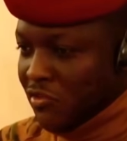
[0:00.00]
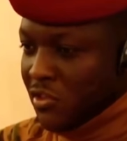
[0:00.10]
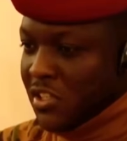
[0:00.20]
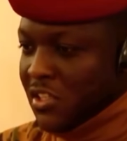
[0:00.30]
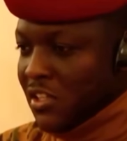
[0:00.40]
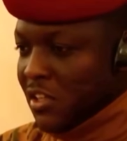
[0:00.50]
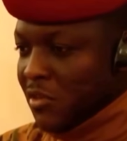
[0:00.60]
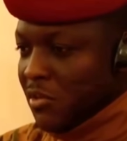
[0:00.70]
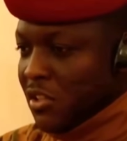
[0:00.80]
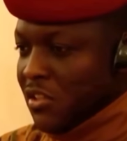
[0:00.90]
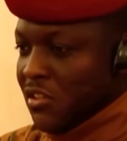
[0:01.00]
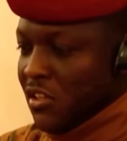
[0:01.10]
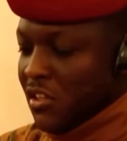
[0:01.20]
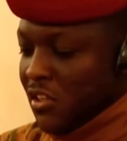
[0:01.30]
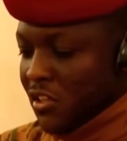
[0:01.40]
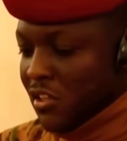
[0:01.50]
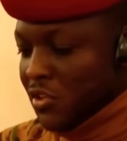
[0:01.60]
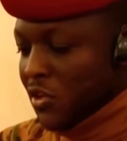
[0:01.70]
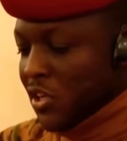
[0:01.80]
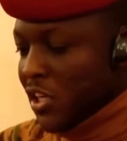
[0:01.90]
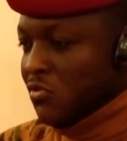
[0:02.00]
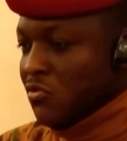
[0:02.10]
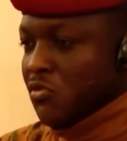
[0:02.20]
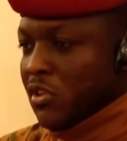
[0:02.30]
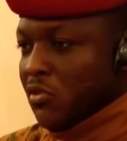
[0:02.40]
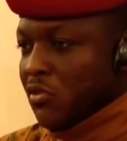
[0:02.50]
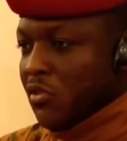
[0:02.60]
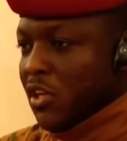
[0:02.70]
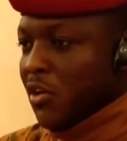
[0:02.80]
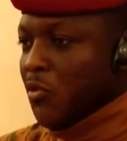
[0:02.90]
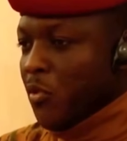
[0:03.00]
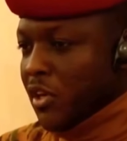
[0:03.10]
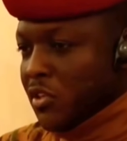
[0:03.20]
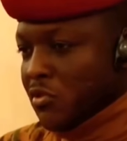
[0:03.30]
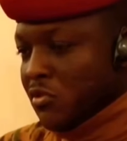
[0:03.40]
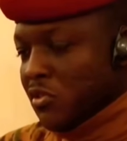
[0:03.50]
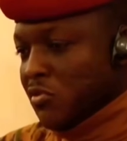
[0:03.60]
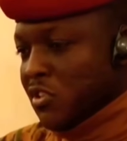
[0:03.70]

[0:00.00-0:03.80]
and unashamedly Pan-African. Brothers and sisters,